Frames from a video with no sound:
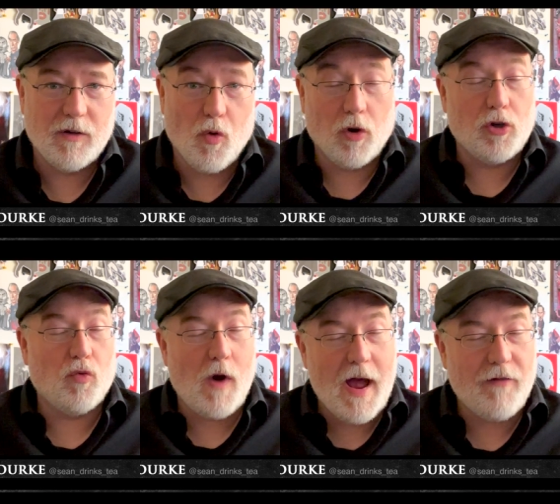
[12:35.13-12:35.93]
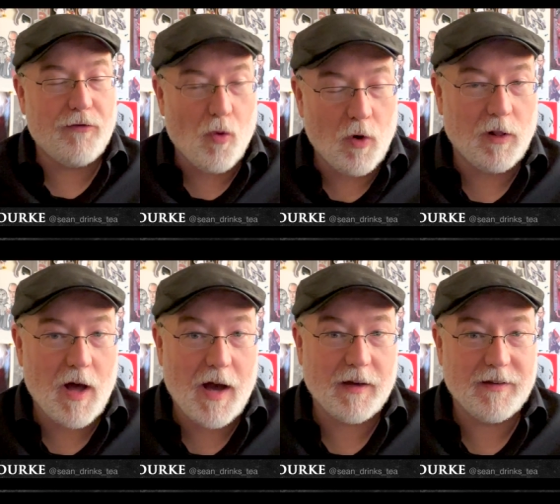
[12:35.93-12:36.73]
or Graf
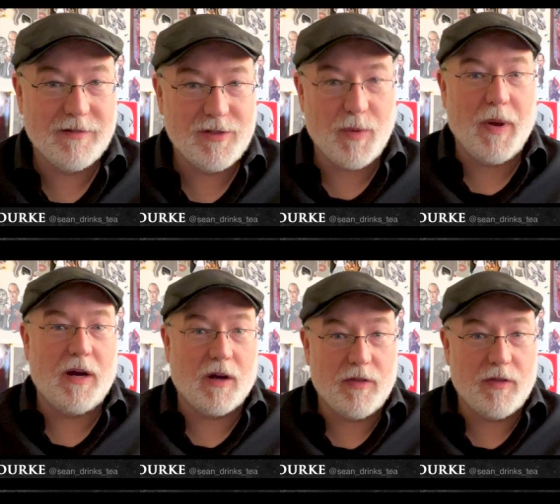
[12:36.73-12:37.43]
Orlok, depending on the